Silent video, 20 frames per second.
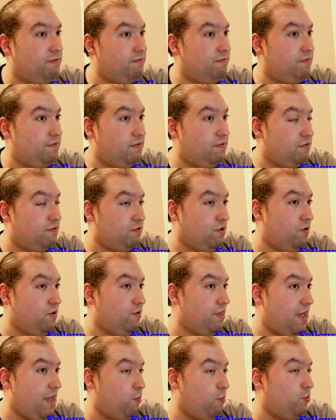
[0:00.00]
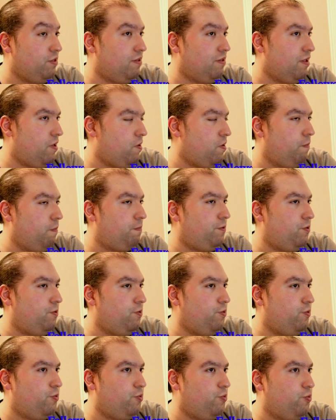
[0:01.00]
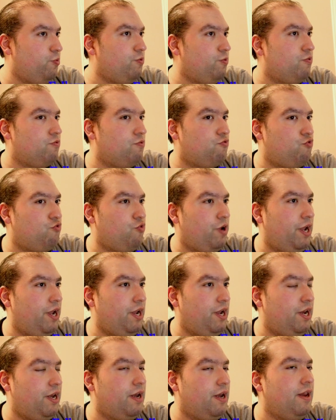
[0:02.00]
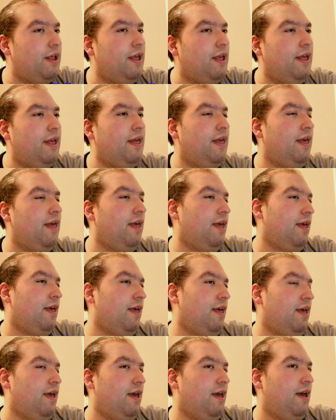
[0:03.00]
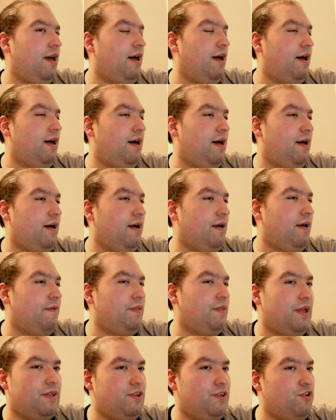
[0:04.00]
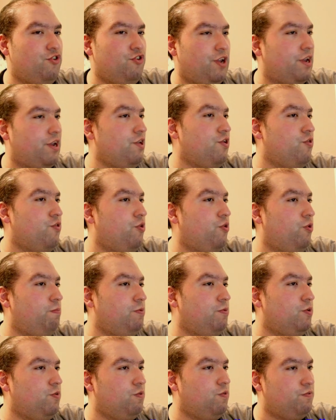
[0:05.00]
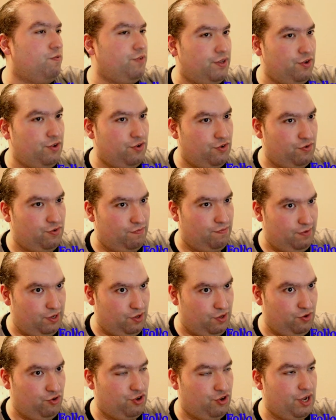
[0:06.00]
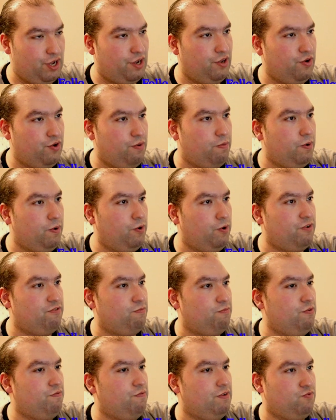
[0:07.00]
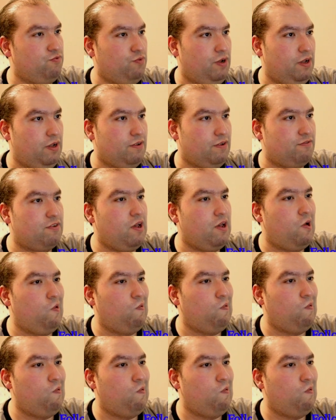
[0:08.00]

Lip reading: So that would help you train that you checking your own moves, and you checking your opponent's move as well. So